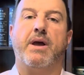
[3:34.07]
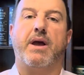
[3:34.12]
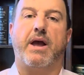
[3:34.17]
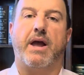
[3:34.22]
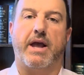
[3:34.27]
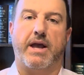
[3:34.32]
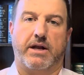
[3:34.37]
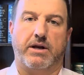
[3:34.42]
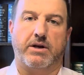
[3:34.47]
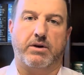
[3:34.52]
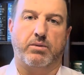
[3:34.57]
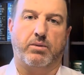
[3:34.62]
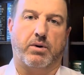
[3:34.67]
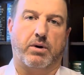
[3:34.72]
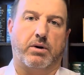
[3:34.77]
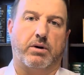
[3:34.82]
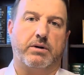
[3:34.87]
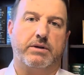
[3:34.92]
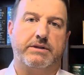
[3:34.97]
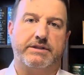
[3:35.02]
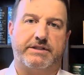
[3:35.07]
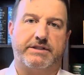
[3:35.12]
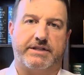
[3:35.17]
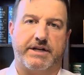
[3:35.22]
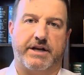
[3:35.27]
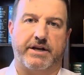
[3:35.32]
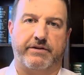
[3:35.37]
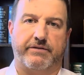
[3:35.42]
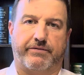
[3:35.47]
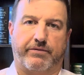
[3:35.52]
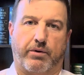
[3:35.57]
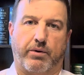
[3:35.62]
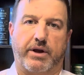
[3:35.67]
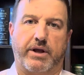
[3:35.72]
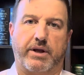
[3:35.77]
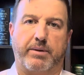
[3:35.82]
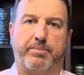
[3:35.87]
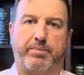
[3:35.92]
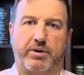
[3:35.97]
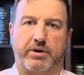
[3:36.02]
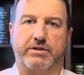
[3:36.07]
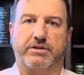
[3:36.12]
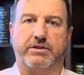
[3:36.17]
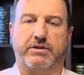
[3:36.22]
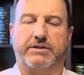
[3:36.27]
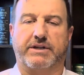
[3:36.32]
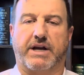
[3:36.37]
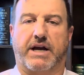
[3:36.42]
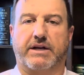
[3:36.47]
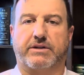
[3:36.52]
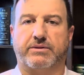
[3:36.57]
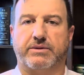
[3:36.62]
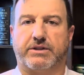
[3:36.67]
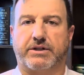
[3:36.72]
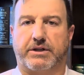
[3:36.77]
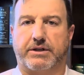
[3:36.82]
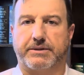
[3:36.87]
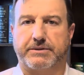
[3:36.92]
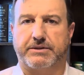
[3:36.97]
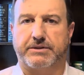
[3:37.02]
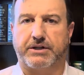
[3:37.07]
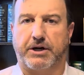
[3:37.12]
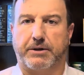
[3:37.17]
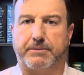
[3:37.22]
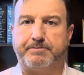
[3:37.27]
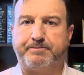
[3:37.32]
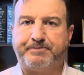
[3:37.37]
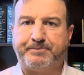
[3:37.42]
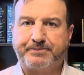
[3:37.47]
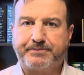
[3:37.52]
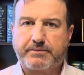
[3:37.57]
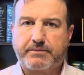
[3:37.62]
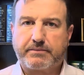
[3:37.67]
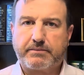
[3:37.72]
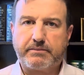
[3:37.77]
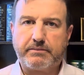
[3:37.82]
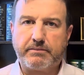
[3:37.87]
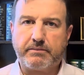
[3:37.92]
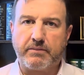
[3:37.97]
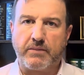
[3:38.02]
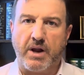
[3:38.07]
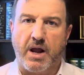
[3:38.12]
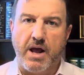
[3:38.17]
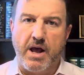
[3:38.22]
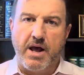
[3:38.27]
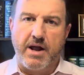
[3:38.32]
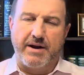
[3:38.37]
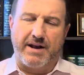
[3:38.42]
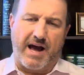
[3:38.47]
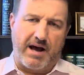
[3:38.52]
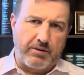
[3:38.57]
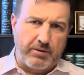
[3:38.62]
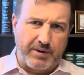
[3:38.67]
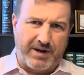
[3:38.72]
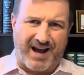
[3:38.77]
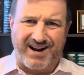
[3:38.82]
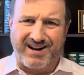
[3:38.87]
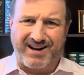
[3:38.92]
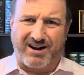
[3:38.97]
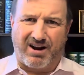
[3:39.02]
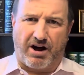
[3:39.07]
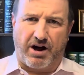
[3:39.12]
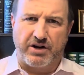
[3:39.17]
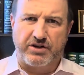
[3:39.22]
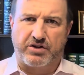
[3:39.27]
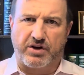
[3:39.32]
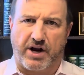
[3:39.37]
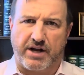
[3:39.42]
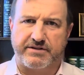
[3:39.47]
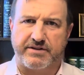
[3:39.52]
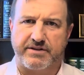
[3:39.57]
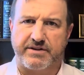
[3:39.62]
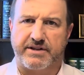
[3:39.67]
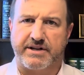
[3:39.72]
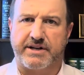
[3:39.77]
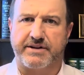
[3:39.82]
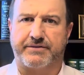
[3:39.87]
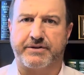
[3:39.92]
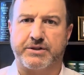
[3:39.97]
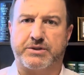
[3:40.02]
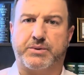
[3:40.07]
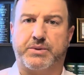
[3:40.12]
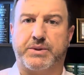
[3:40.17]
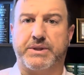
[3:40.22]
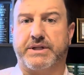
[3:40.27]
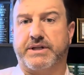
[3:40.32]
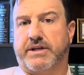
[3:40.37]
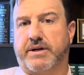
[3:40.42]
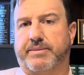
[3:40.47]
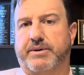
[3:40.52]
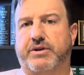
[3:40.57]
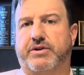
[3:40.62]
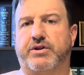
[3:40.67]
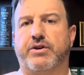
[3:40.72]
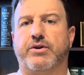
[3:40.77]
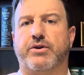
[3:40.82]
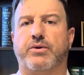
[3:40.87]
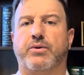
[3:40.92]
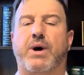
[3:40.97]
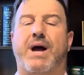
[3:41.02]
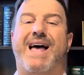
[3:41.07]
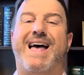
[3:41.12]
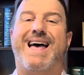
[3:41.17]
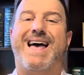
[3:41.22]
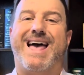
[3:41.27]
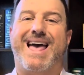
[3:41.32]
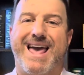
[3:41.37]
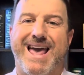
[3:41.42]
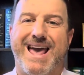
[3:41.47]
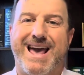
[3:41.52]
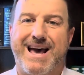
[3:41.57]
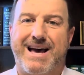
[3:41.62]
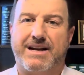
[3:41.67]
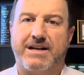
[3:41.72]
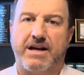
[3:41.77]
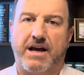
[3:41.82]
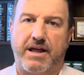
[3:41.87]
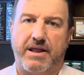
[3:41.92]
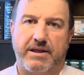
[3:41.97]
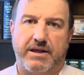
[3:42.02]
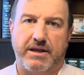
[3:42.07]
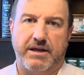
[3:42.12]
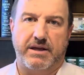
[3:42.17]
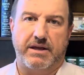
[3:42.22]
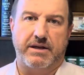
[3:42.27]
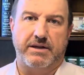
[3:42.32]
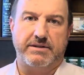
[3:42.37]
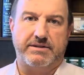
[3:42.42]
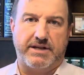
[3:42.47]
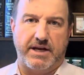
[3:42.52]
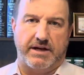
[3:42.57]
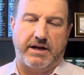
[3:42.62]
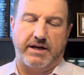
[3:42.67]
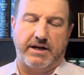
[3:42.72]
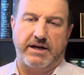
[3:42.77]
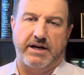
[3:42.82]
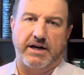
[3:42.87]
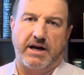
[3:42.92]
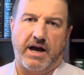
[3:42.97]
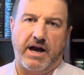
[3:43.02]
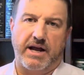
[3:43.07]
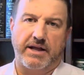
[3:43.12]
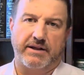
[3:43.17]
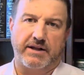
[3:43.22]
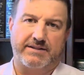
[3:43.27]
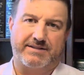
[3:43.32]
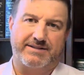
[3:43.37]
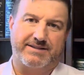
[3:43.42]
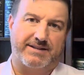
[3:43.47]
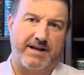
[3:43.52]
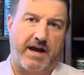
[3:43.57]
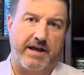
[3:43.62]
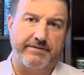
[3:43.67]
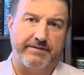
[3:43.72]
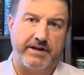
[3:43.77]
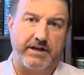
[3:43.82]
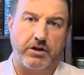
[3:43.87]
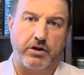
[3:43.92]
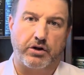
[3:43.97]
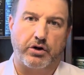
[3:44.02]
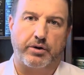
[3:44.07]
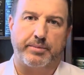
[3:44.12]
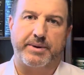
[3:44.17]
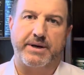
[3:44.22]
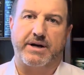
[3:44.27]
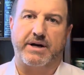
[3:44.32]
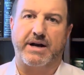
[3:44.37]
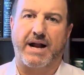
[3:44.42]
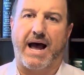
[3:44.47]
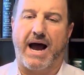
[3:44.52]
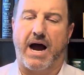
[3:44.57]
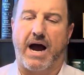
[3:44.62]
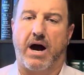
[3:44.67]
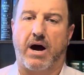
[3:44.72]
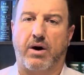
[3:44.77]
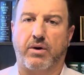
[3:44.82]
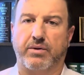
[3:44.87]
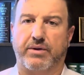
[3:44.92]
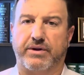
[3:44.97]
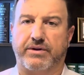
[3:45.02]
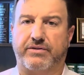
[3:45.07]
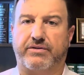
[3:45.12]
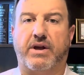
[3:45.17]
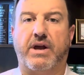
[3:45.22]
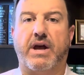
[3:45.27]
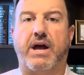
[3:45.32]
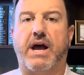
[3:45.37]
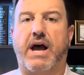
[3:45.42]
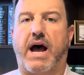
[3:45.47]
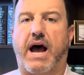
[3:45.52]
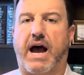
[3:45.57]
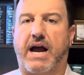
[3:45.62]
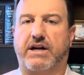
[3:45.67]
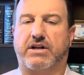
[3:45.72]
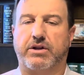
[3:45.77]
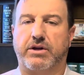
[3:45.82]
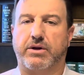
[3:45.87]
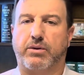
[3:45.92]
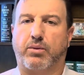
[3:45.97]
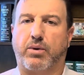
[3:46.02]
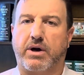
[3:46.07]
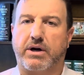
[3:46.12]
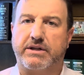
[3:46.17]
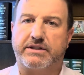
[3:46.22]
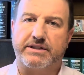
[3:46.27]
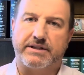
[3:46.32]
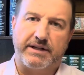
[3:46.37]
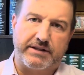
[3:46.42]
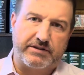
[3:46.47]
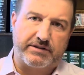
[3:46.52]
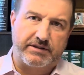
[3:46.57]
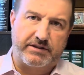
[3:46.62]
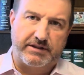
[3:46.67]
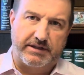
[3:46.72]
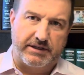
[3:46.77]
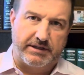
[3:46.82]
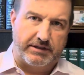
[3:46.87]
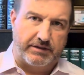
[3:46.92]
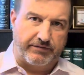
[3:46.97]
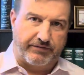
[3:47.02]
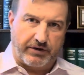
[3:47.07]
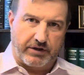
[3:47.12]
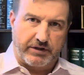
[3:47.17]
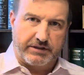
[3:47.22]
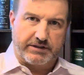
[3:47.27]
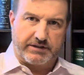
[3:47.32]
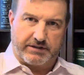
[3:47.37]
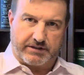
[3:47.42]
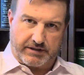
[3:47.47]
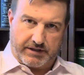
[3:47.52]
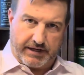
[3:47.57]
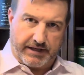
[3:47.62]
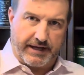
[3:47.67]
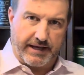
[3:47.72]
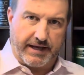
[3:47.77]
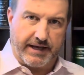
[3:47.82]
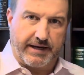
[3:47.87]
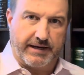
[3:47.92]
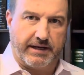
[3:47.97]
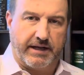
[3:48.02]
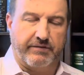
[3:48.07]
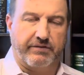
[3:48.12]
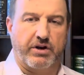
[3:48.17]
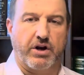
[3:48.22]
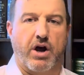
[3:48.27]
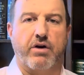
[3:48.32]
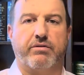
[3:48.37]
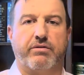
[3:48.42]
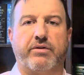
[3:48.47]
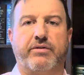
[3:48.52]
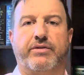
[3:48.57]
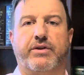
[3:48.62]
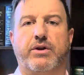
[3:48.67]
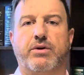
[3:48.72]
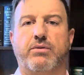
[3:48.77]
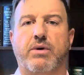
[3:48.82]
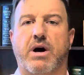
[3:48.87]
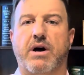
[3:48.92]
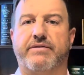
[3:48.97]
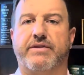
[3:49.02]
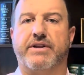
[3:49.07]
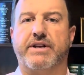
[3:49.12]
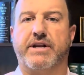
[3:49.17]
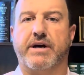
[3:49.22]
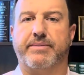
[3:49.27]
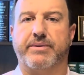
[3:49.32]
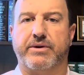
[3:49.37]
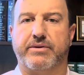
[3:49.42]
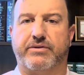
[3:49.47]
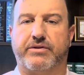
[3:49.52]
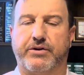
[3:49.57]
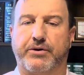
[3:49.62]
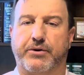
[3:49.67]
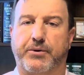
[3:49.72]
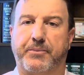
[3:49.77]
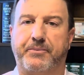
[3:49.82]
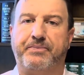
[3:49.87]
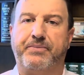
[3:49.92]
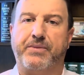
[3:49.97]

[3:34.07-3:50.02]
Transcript: annual 1040 personal tax return. So now that we kind of contrasted the difference between the W-2 and the 1099, let's dive in a little bit on how this actually works. And let's first, again, give an overview of the W-2,